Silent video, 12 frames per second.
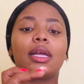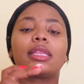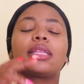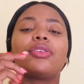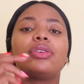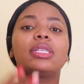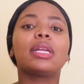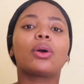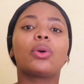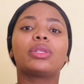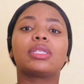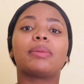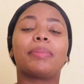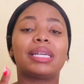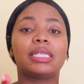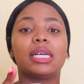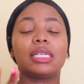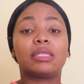the reason I call this a
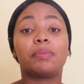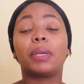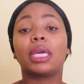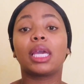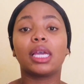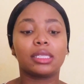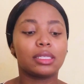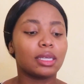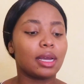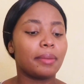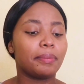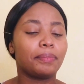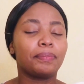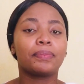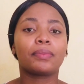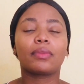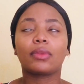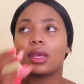butter is because um,
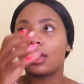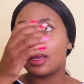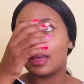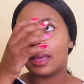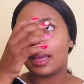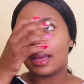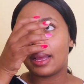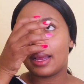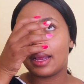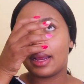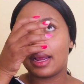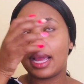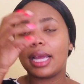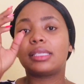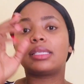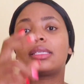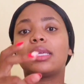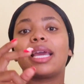
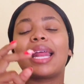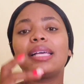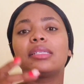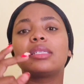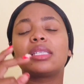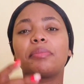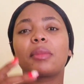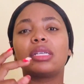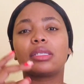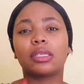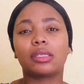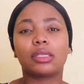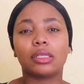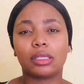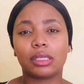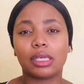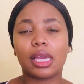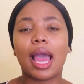it's it has the same
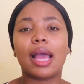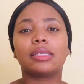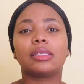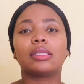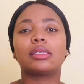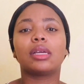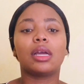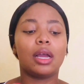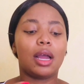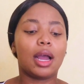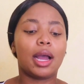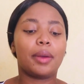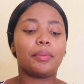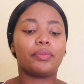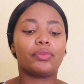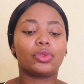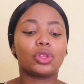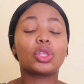consistency as um,
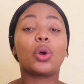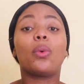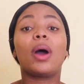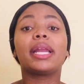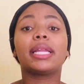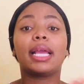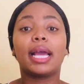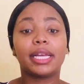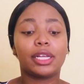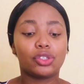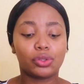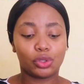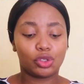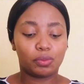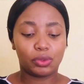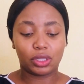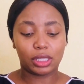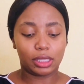the one year naturals
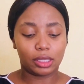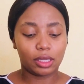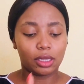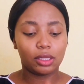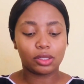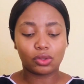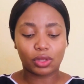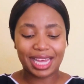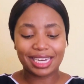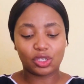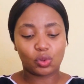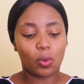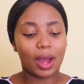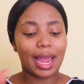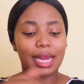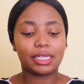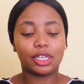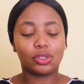beauty so that is why
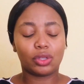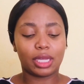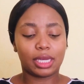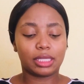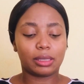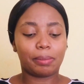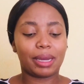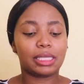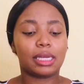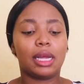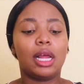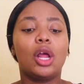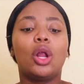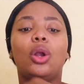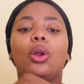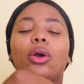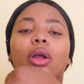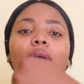I tend to think it's a butter
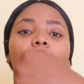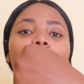look